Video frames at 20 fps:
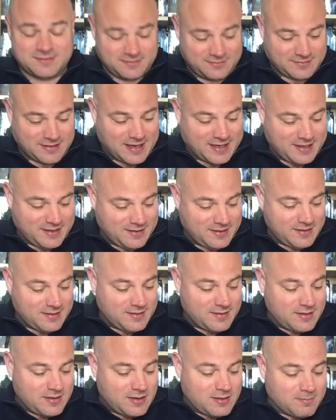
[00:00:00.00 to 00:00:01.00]
right,
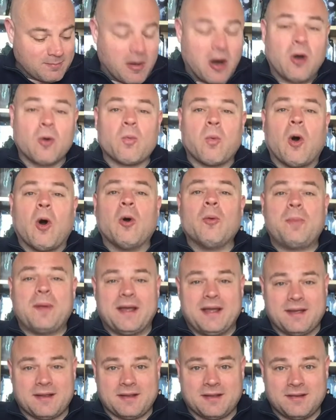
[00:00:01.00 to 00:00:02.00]
Mark
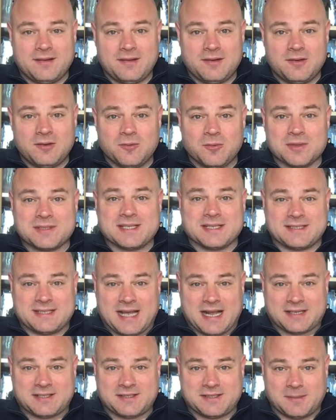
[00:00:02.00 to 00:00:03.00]
Wahlberg was
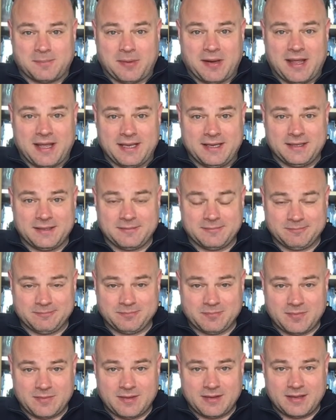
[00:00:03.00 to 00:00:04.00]
attached to play
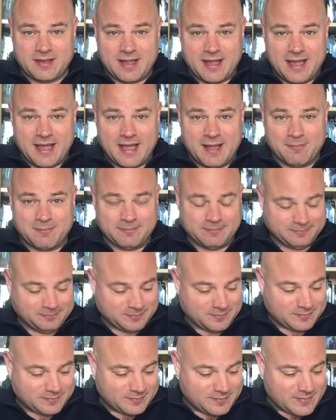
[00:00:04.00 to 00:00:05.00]
Eric
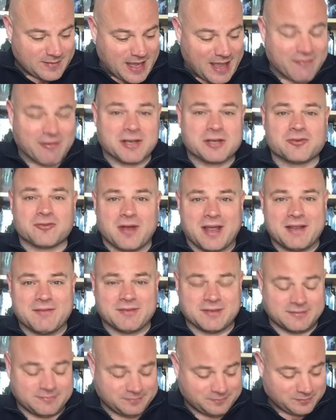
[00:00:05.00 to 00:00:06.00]

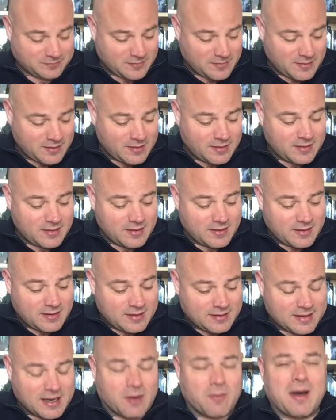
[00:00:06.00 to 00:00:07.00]
Draven.
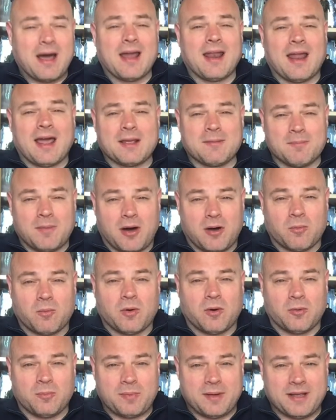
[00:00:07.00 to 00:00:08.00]
Now, I like Mark
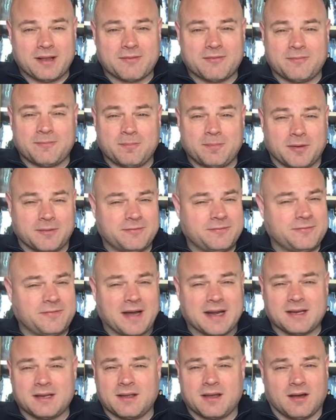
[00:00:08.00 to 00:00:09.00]
Wahlberg, but
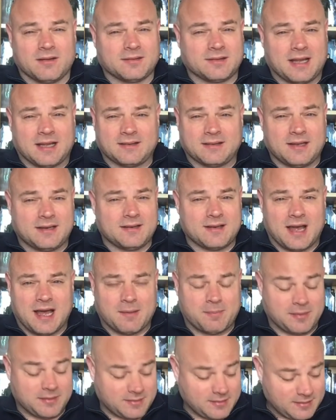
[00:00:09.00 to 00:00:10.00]
thank God that didn't
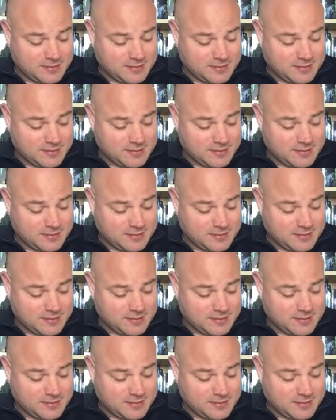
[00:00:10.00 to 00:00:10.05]
happen.